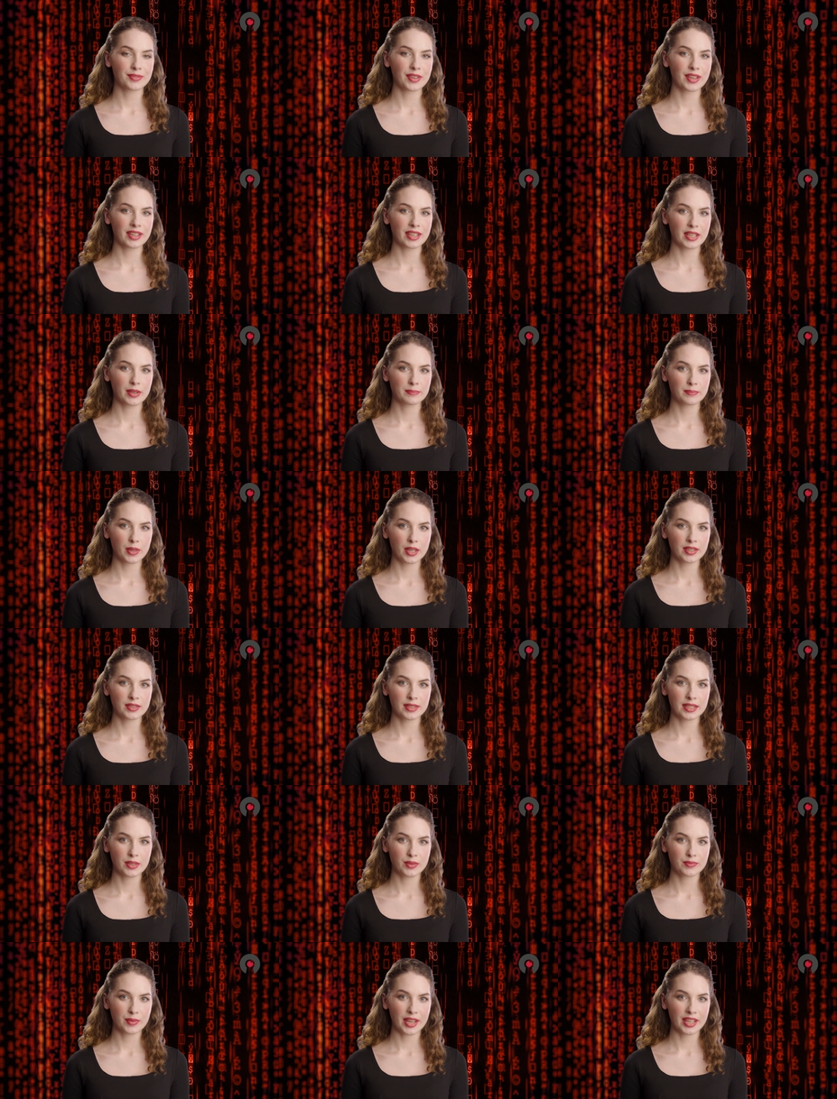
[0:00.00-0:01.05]
This
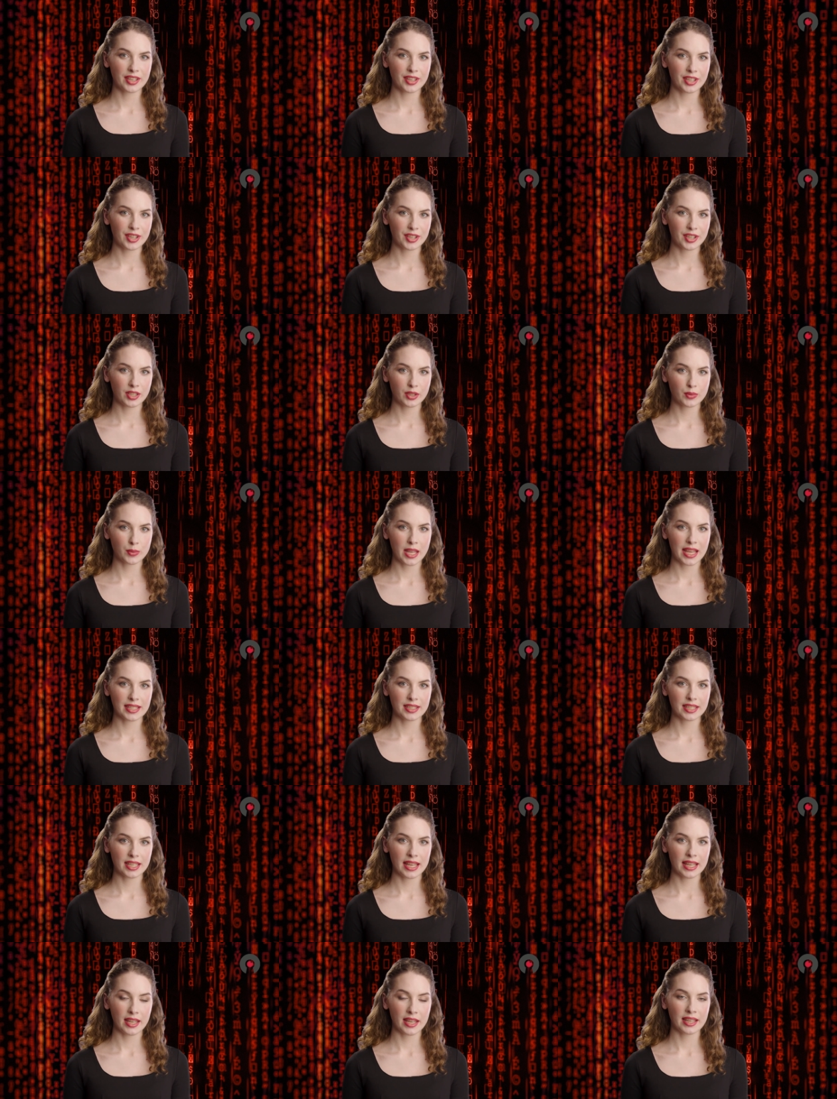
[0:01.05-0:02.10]
involves investing in the
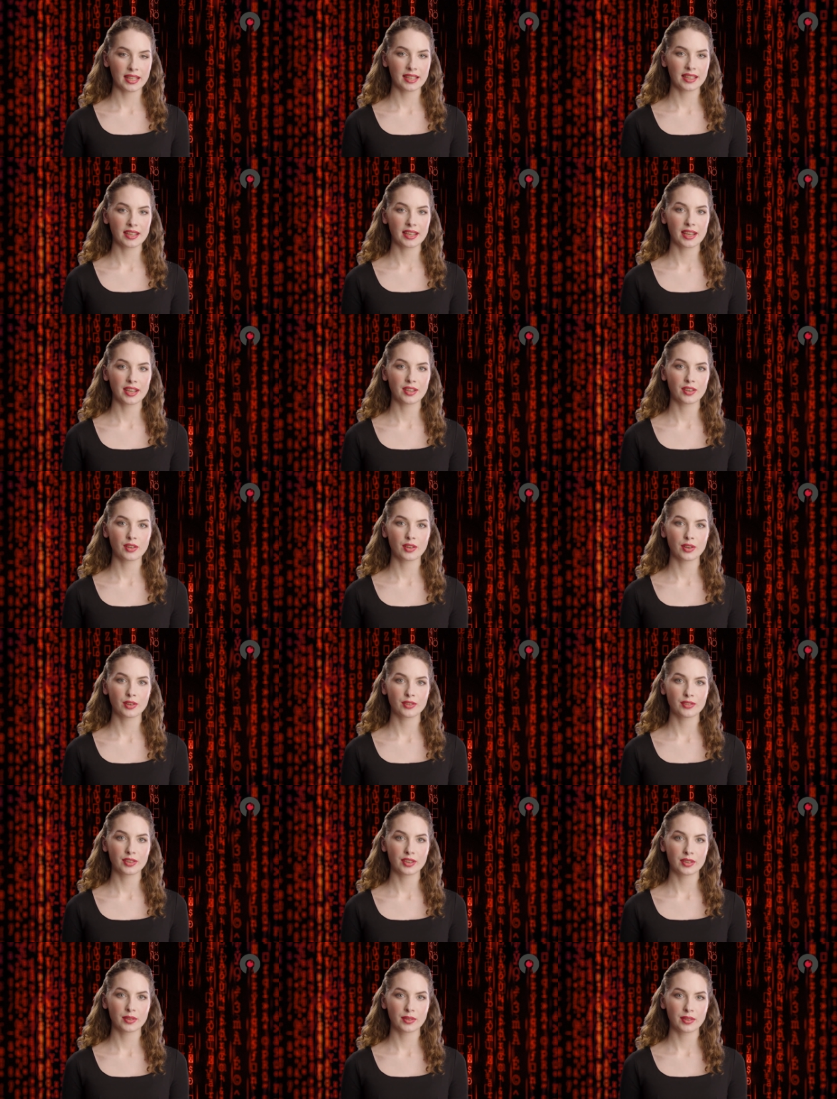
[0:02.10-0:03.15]
right technology and
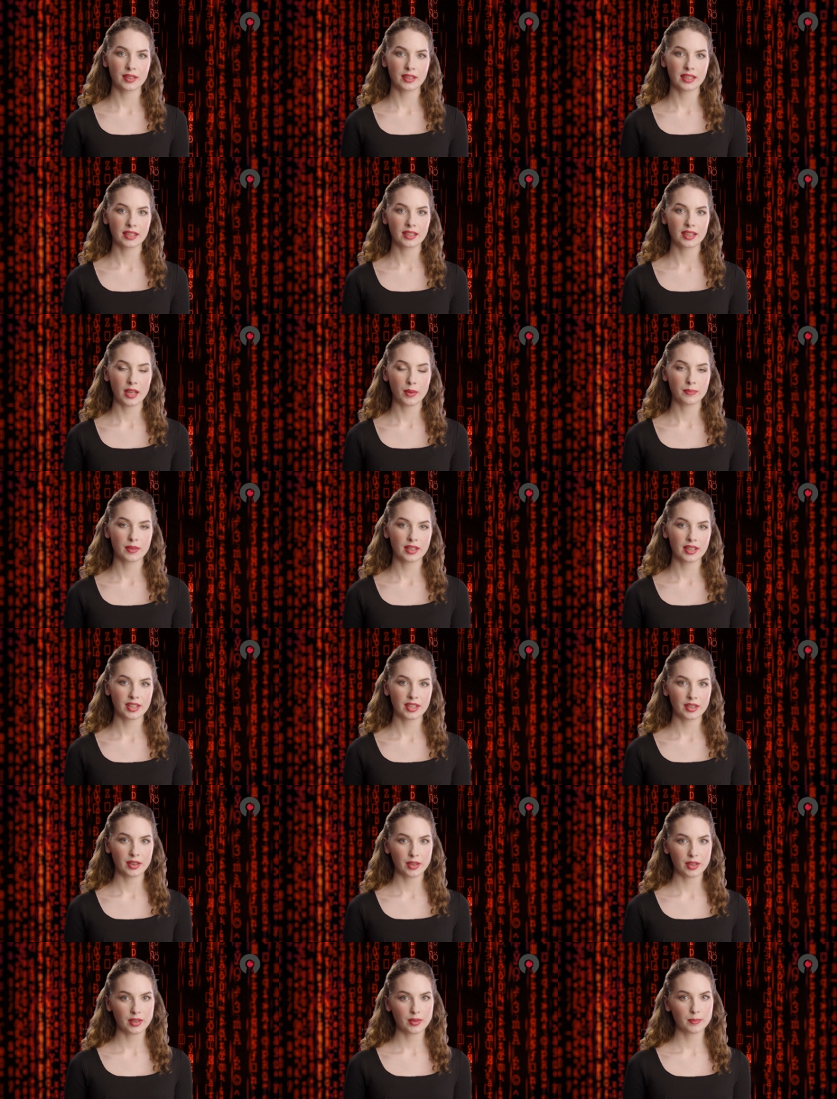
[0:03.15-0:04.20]
tools,
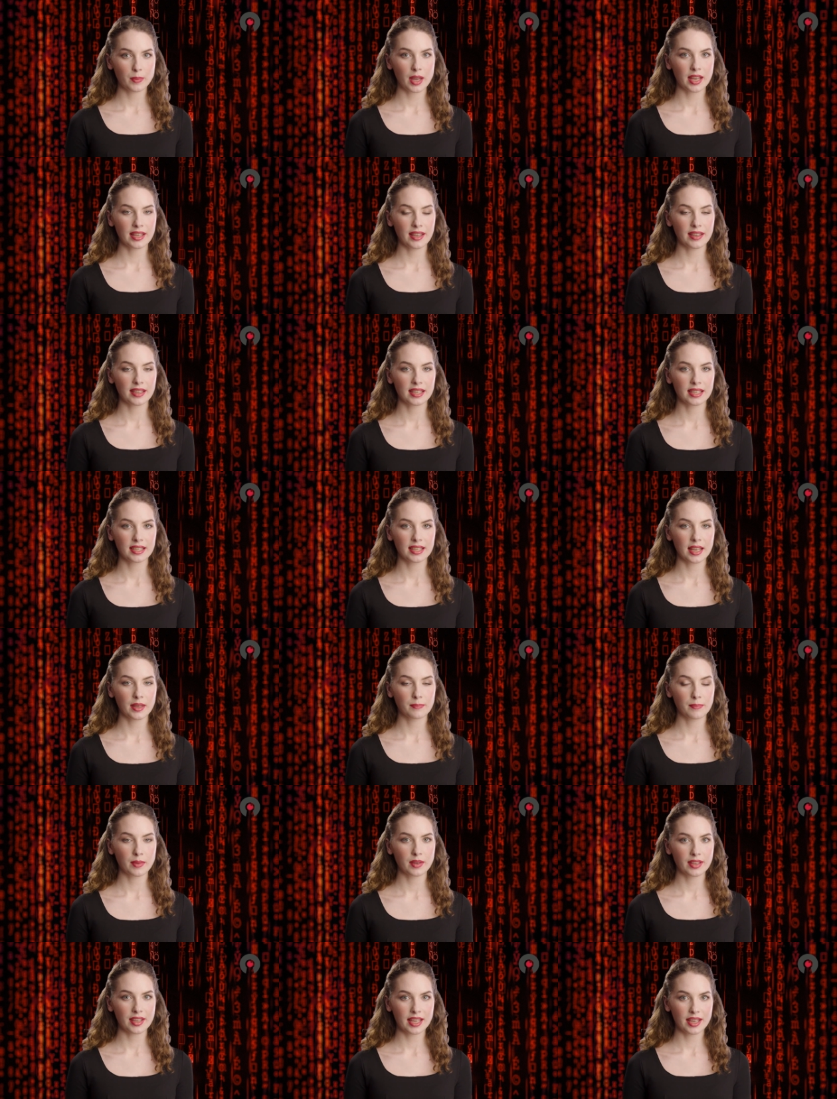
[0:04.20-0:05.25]
establishing clear policies
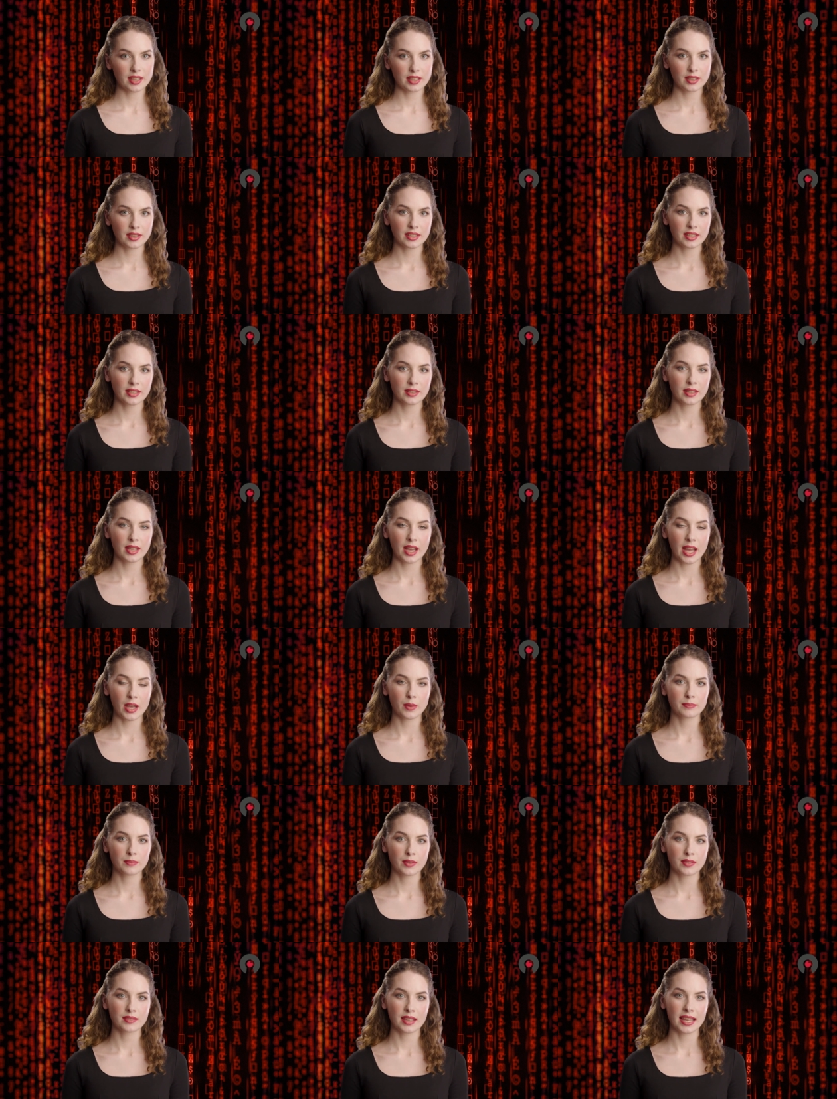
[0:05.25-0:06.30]
and procedures,
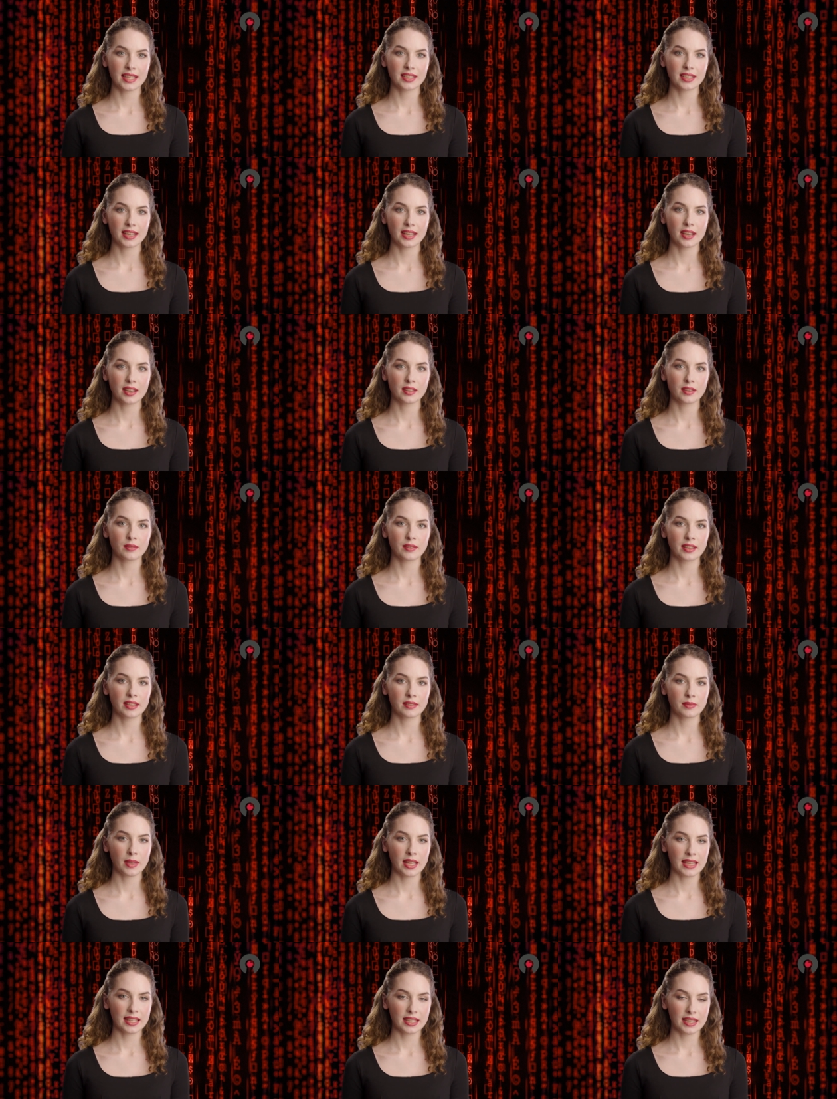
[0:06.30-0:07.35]
and providing ongoing
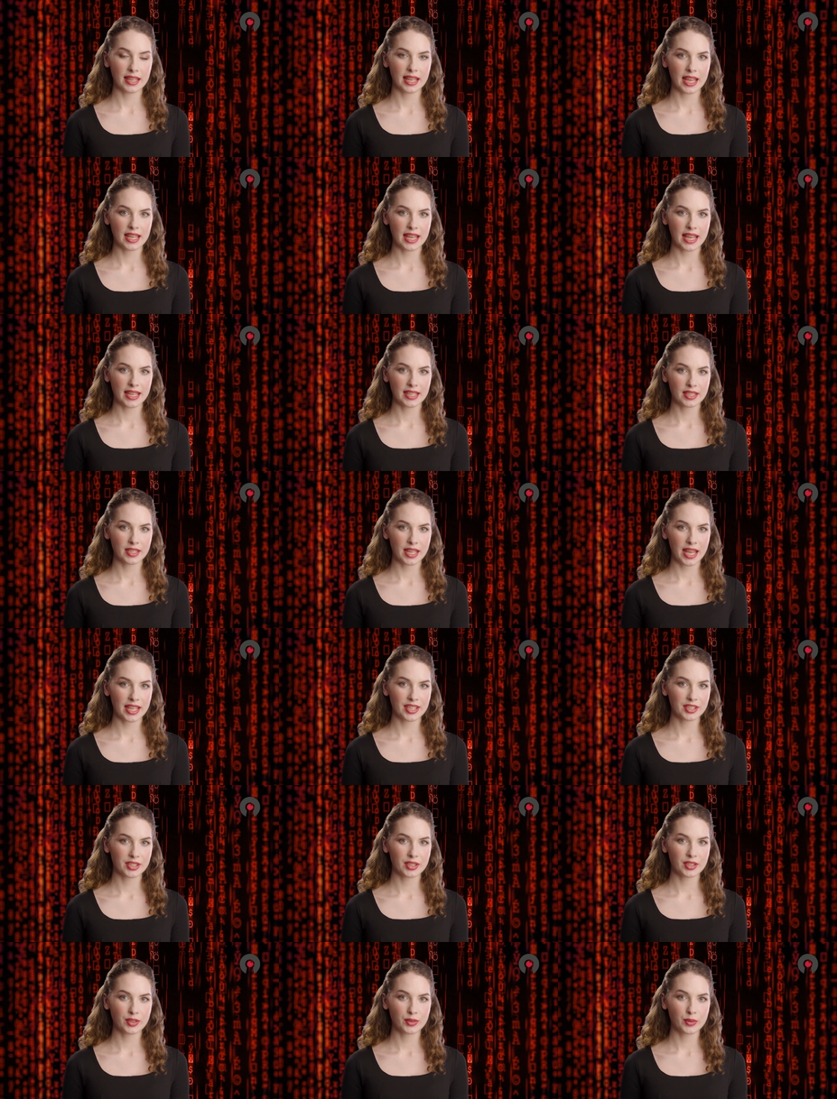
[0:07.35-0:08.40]
training and
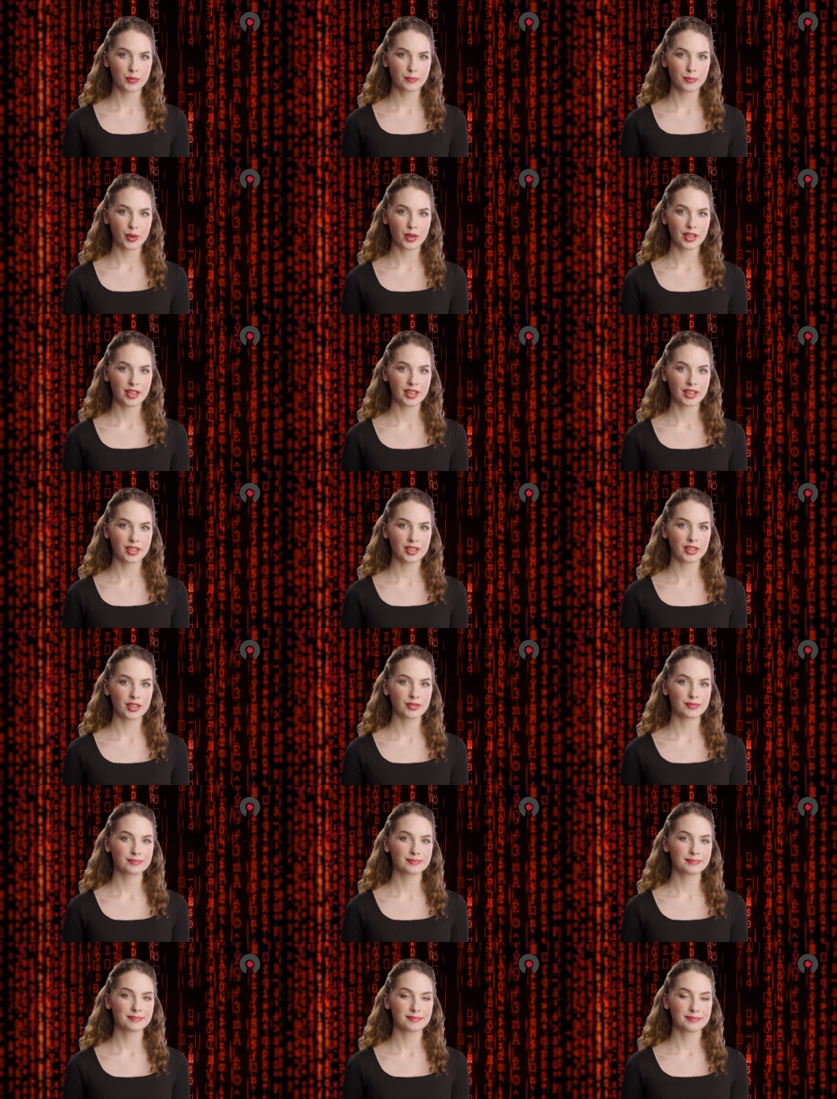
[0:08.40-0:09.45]
education to
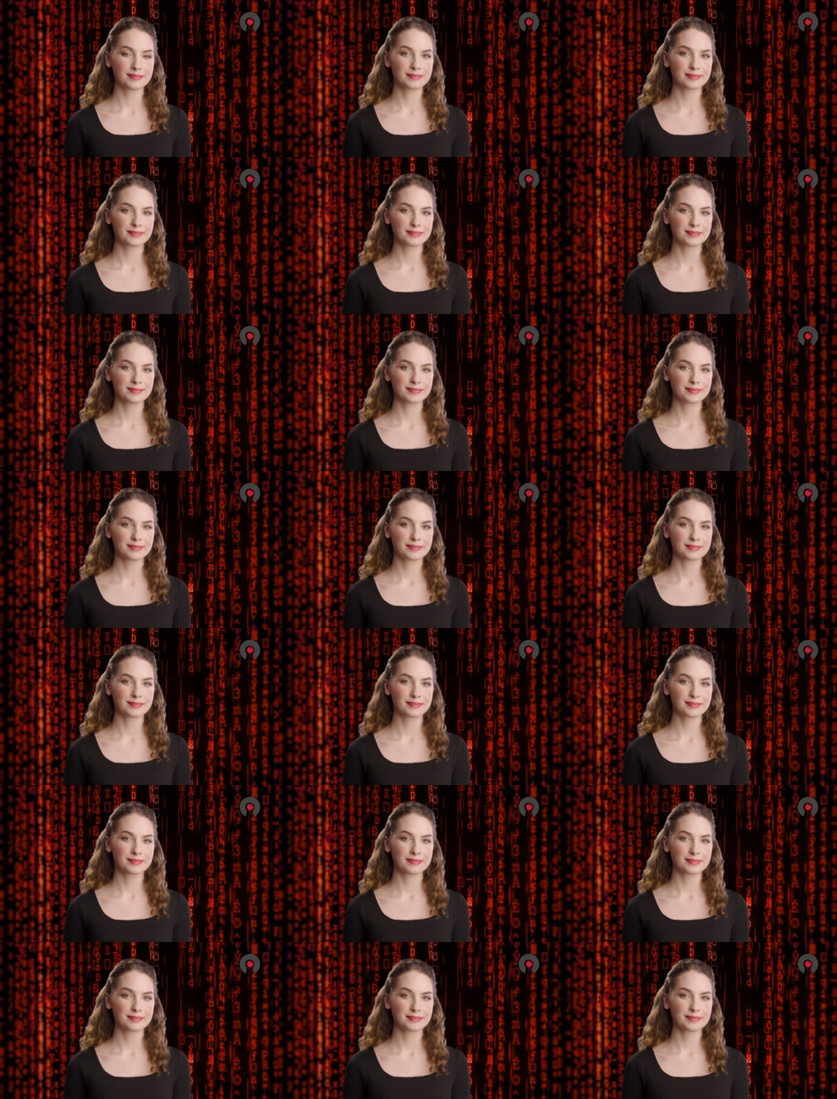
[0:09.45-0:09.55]
employees.